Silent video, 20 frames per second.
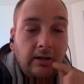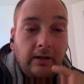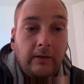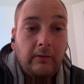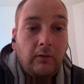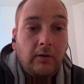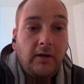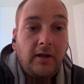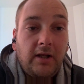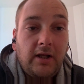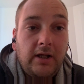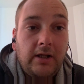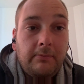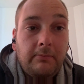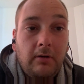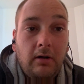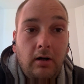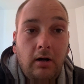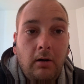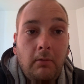So I sleep,
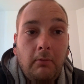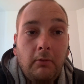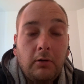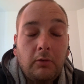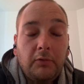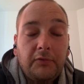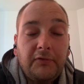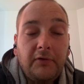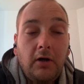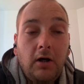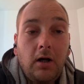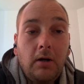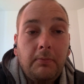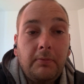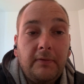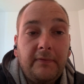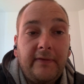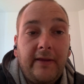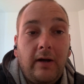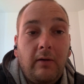but I'm on
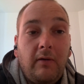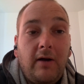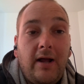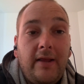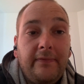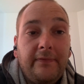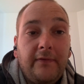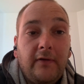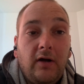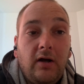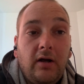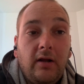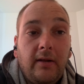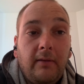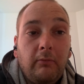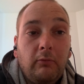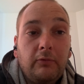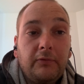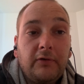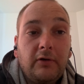quetiapine now, and a
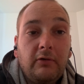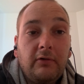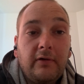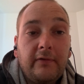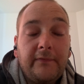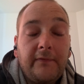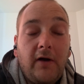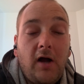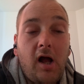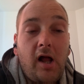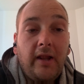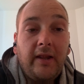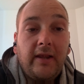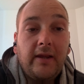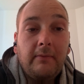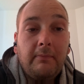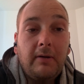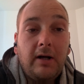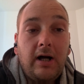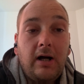small dose of
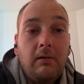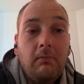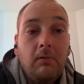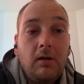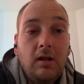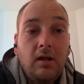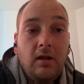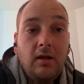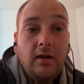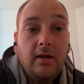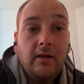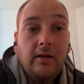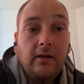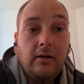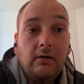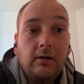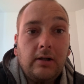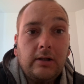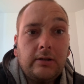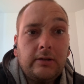diazepam.
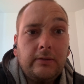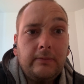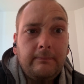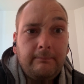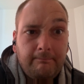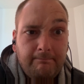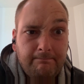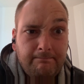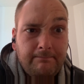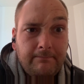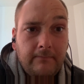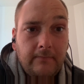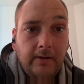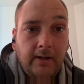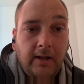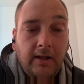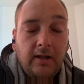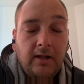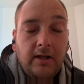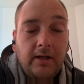So I can
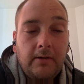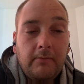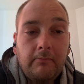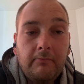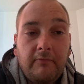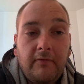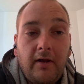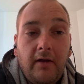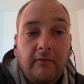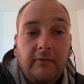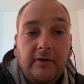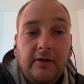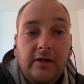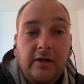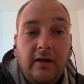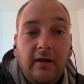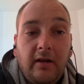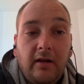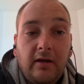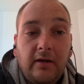sleep very
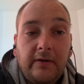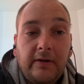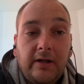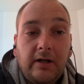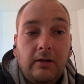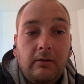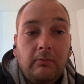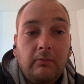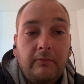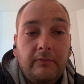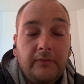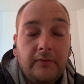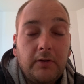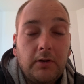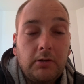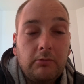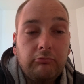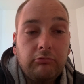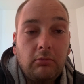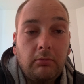easily now, with
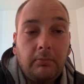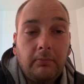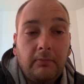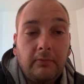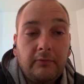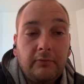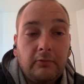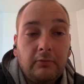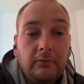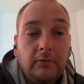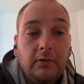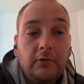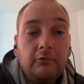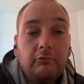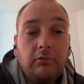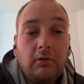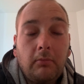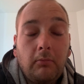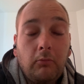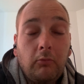no problem at all, no
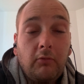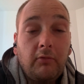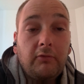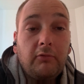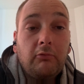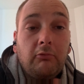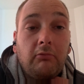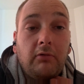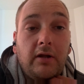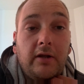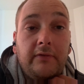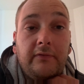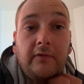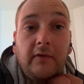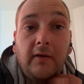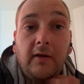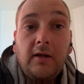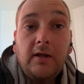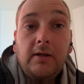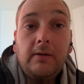trouble at all getting
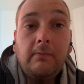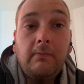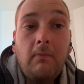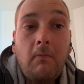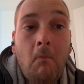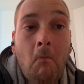to sleep.